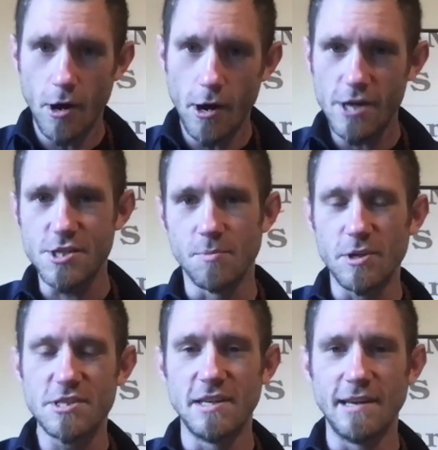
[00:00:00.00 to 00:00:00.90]
Awesome.
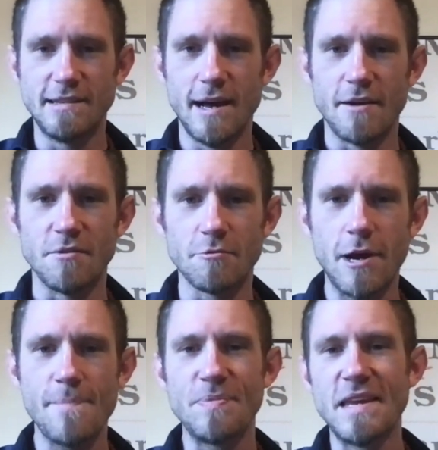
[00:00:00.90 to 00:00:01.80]
Let's get it done,
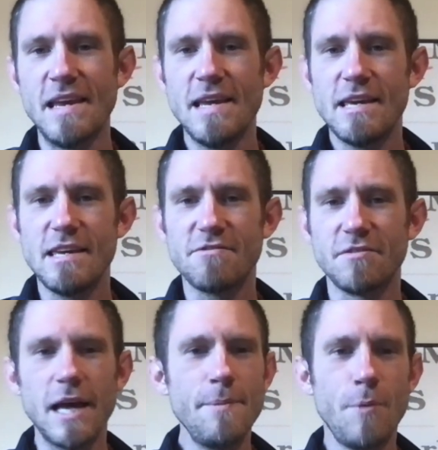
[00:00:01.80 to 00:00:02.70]
right? If
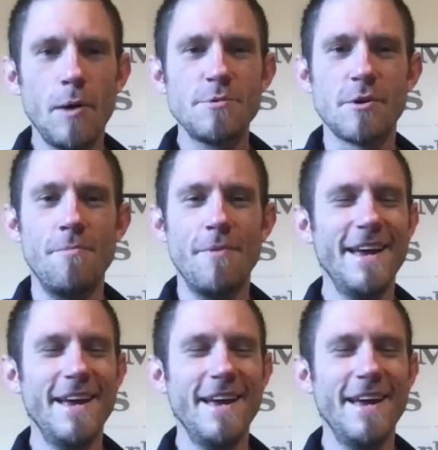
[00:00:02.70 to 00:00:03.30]
light bulbs are,